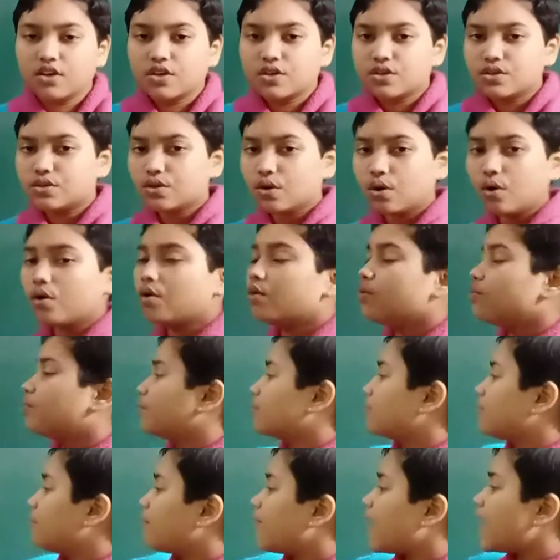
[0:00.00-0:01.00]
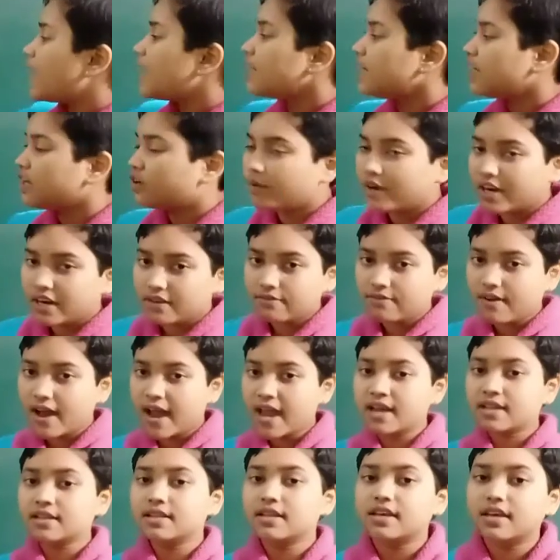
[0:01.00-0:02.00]
So by
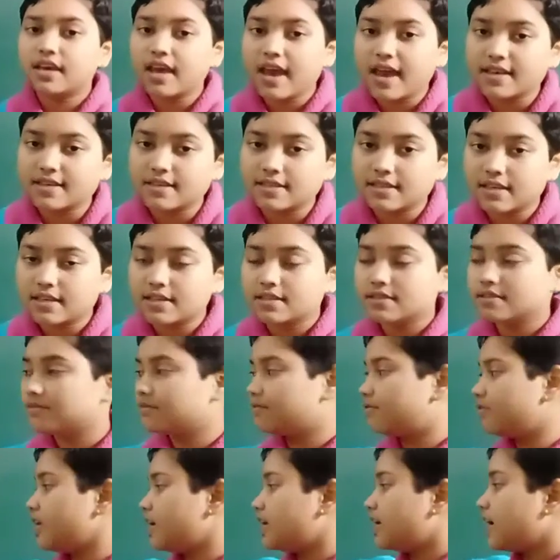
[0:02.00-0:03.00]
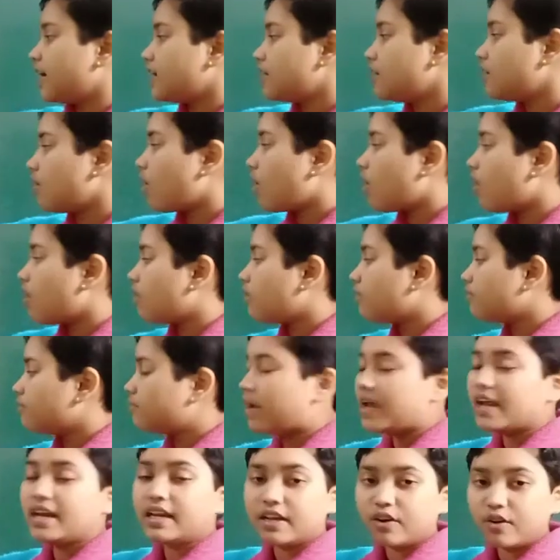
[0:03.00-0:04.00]
liquidifying the gases, we can
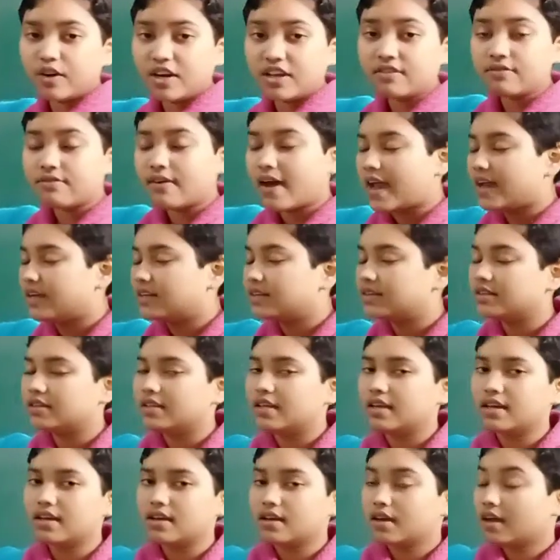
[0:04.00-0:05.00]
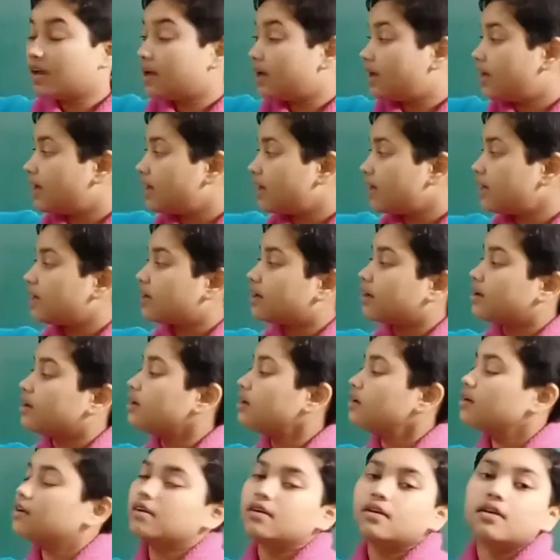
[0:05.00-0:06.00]
by liquidifying the air,
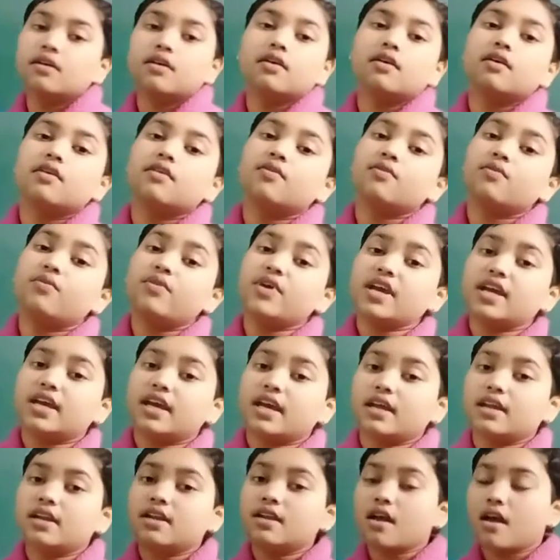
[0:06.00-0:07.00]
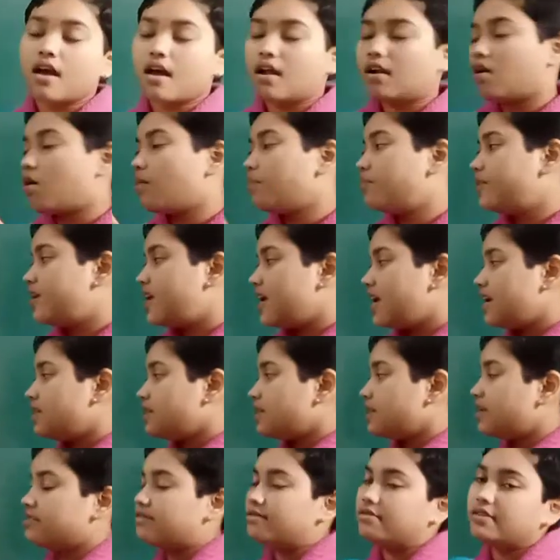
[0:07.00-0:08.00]
we can obtain
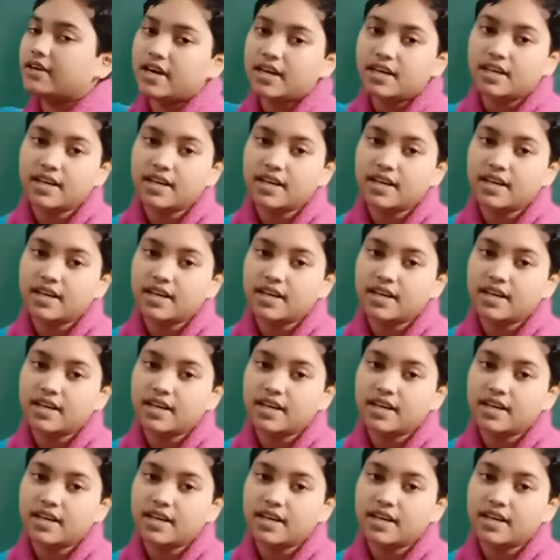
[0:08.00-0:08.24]
different